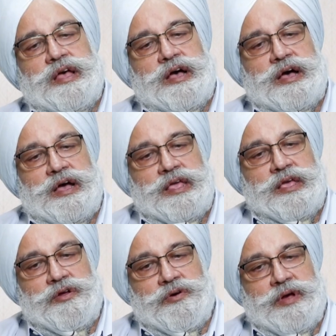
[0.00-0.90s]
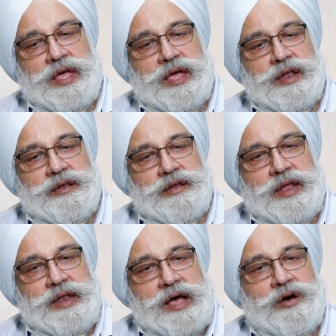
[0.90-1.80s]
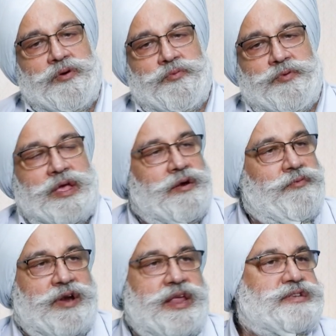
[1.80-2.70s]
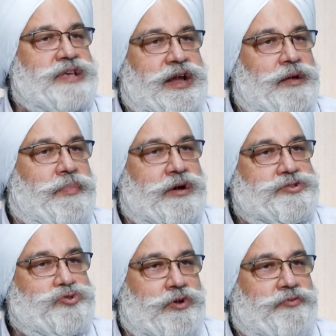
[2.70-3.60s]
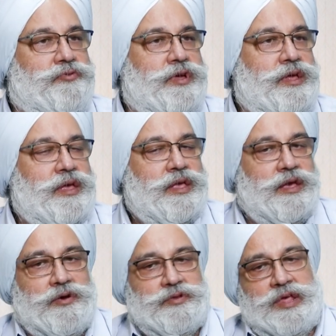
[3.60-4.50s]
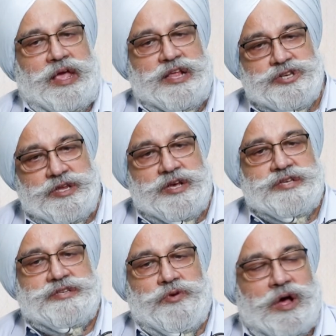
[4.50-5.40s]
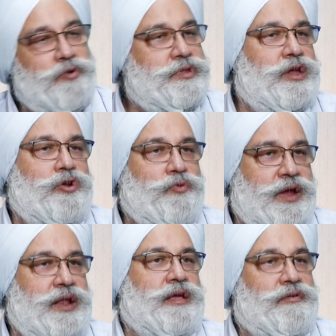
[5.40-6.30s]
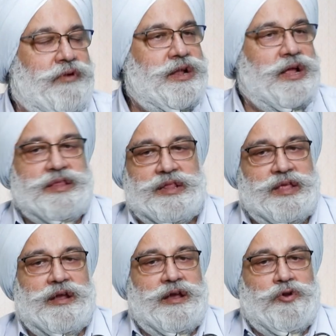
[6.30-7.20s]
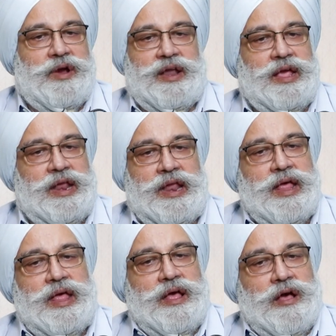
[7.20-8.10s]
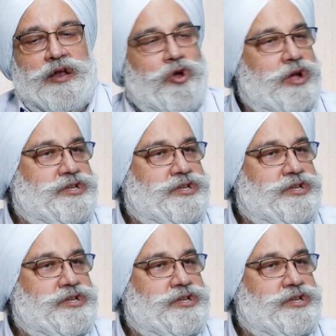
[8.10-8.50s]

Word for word: uh, you know, and, and now we are very excited about sort of, you know, the engineers and how they're innovating, right? Mm. I think they are innovating in uh, not